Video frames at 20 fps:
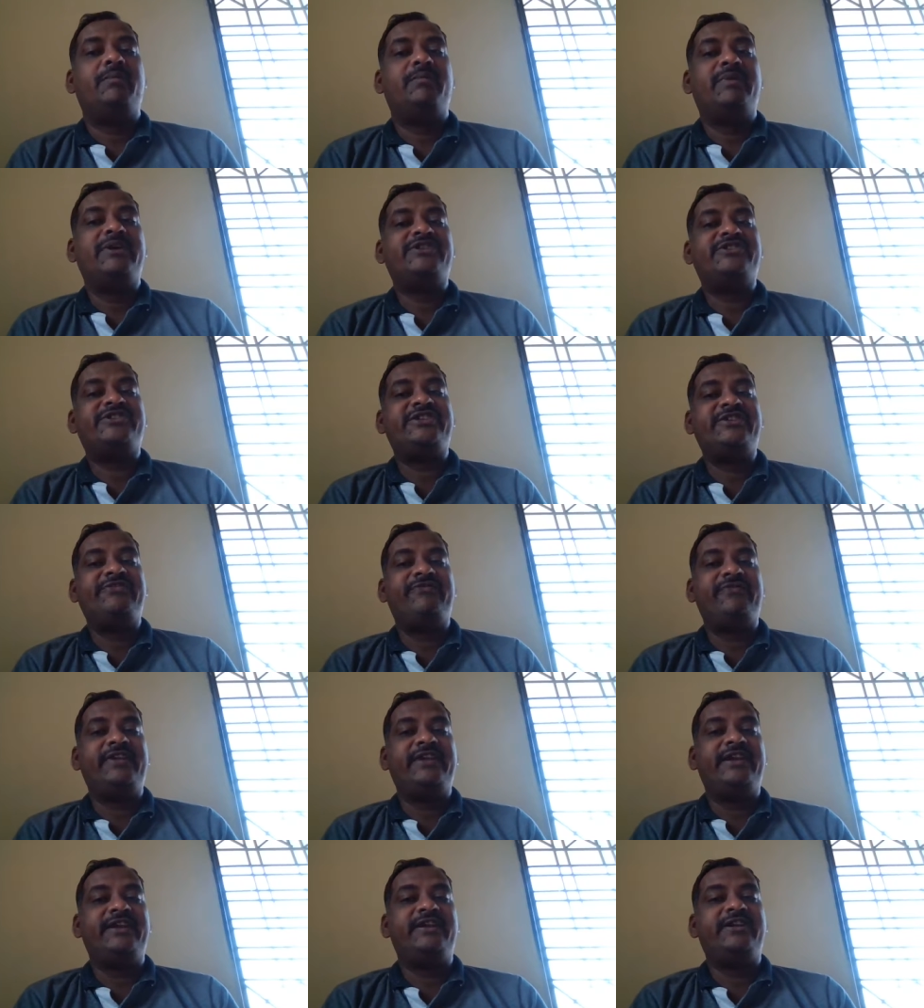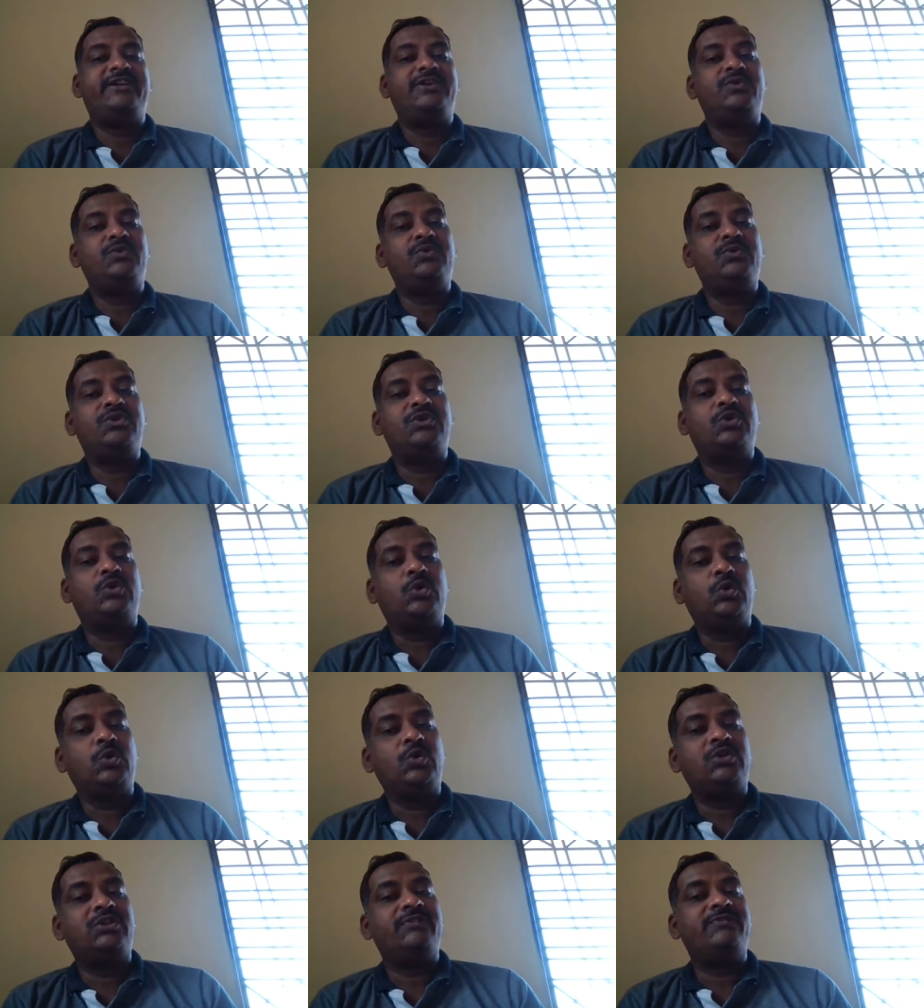but chiefly due to the
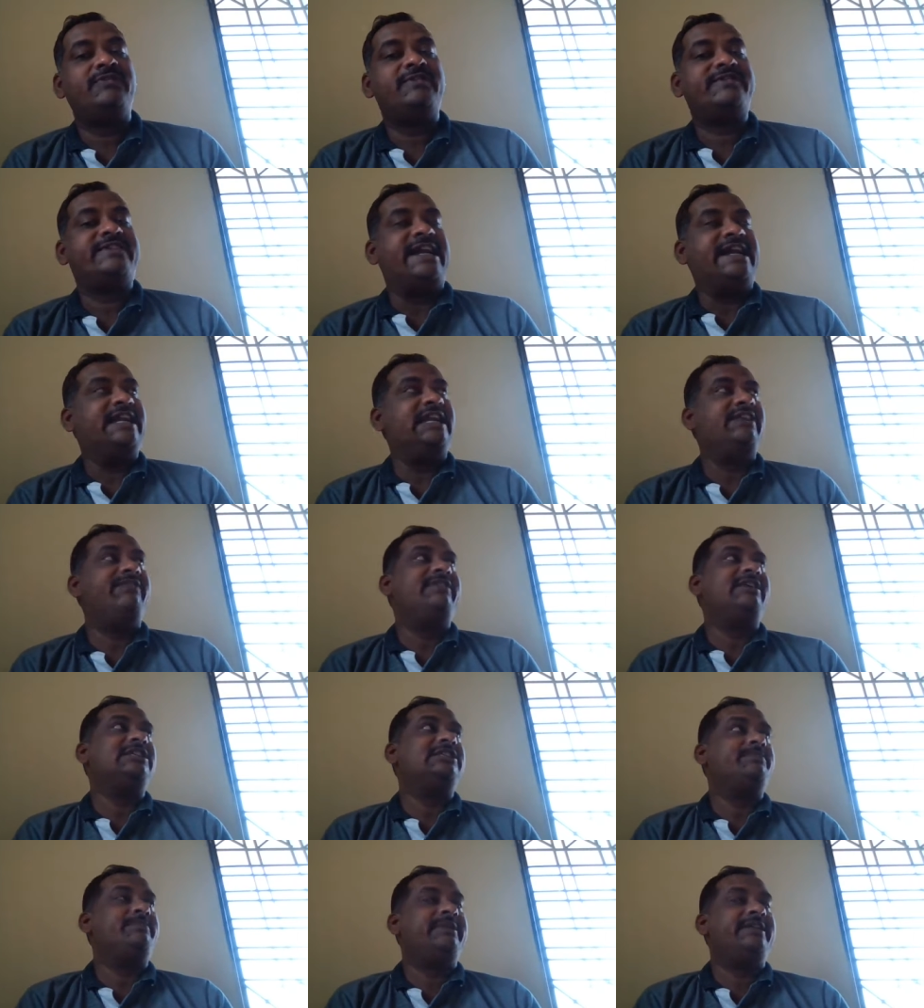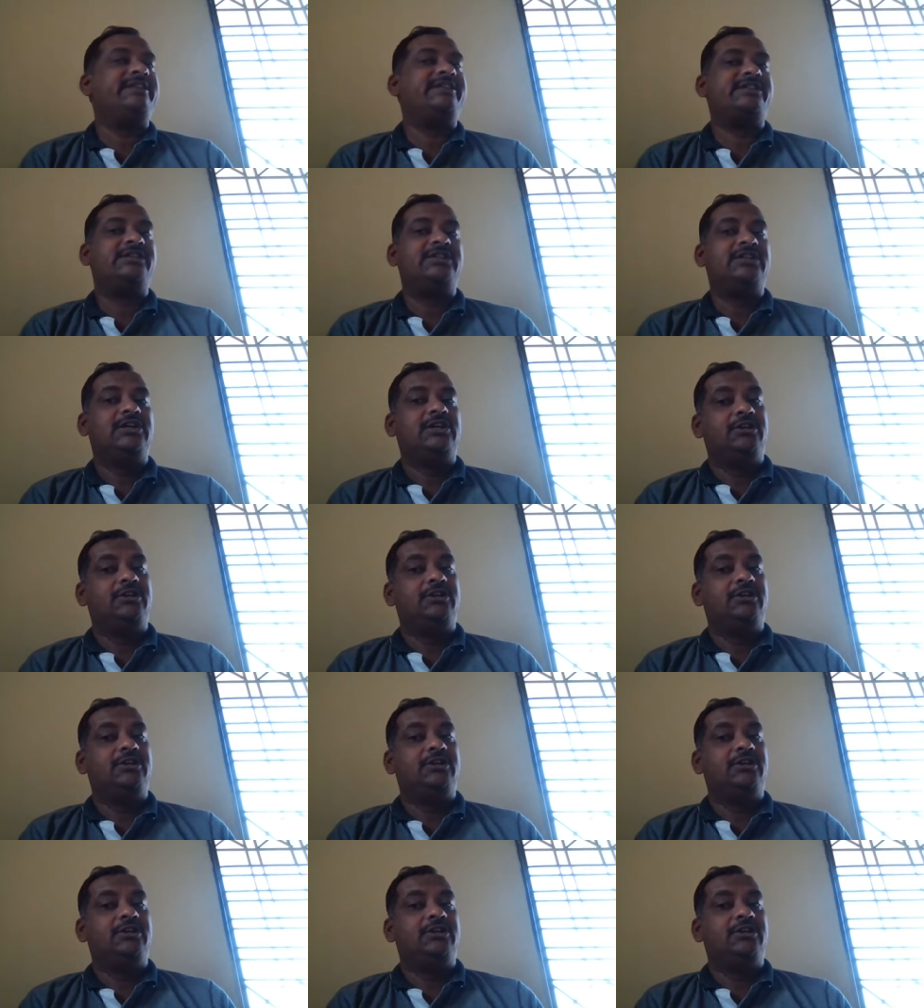growth of the scientific spirit,